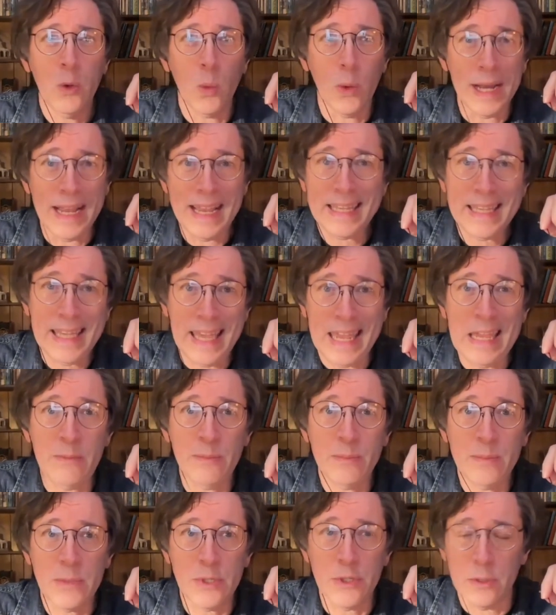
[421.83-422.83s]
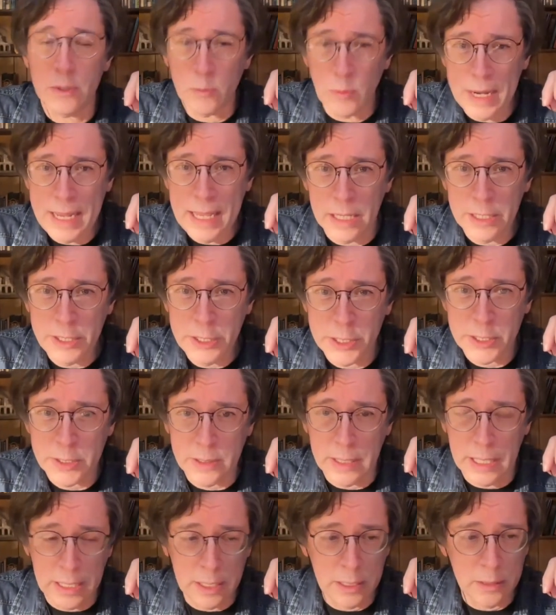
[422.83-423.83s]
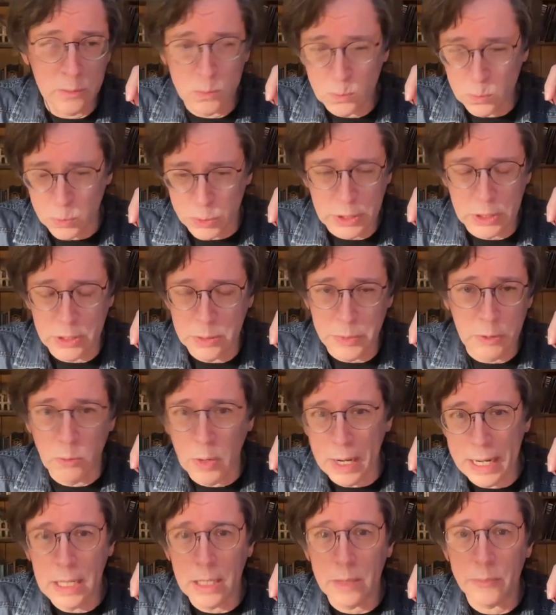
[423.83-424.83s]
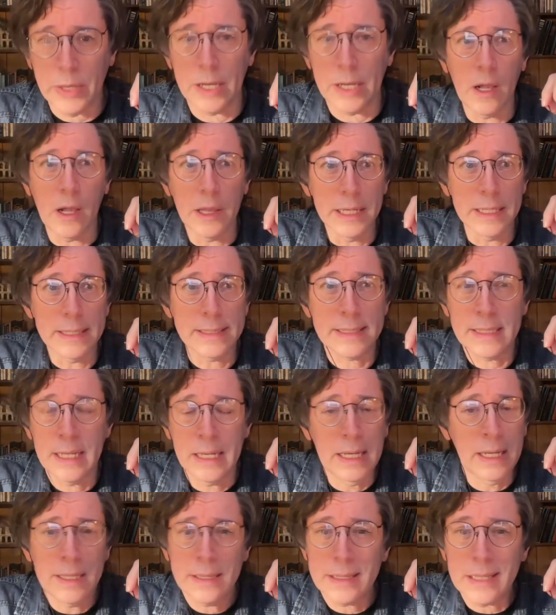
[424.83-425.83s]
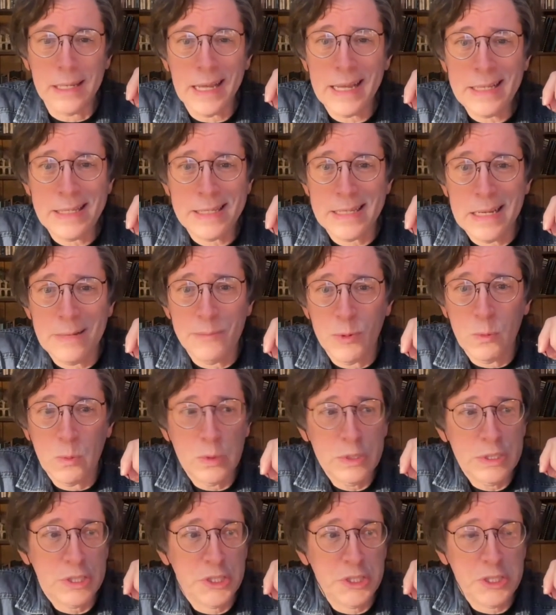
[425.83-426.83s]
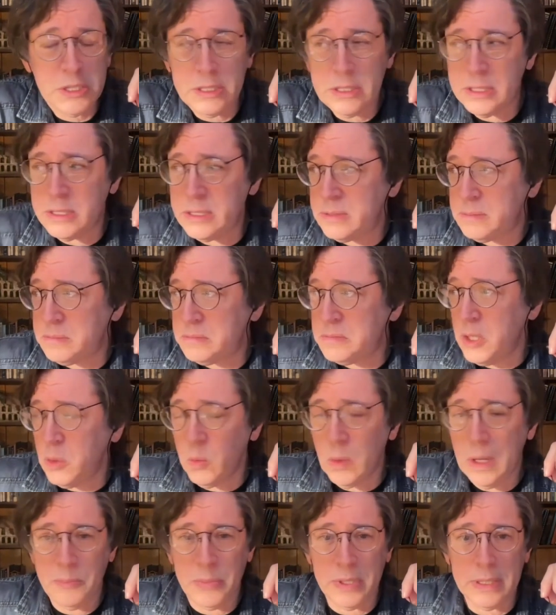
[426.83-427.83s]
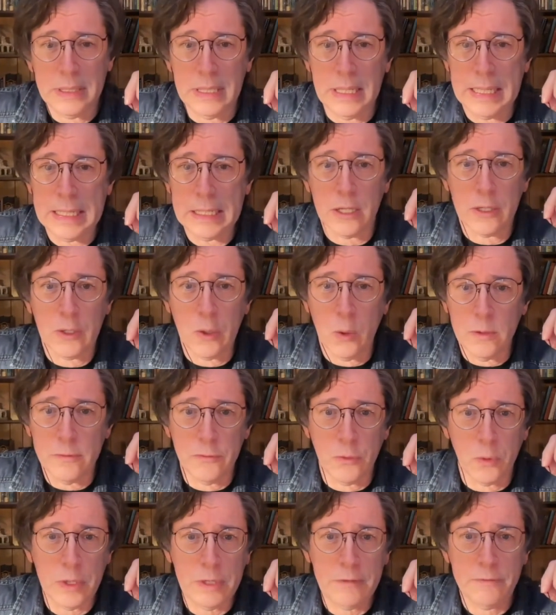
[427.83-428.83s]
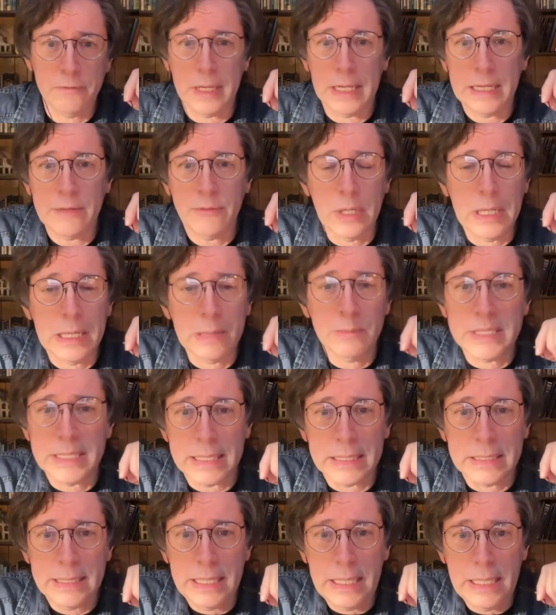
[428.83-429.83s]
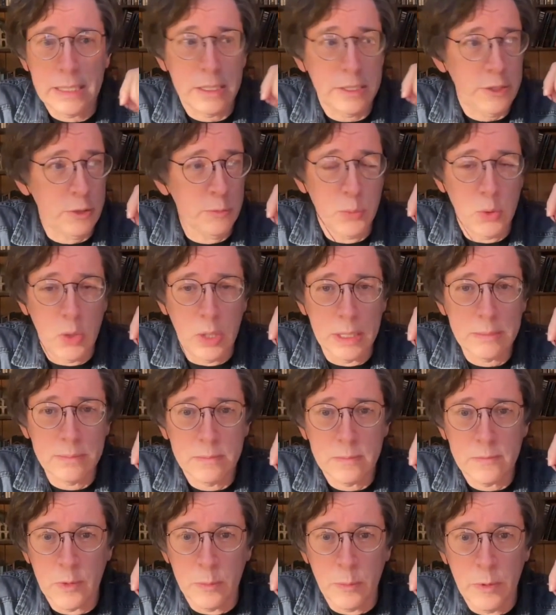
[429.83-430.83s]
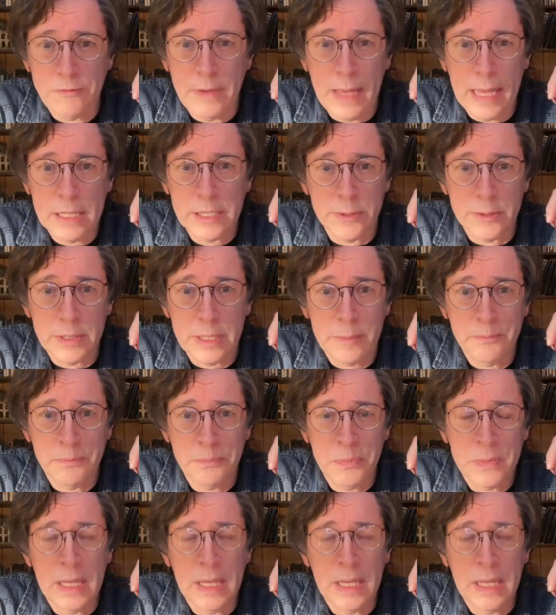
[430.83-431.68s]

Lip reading: When I came to the ranch and was going to be writing all this, the lightsaber was just a weapon like a Colt 45 or an M16 that you bought from a factory.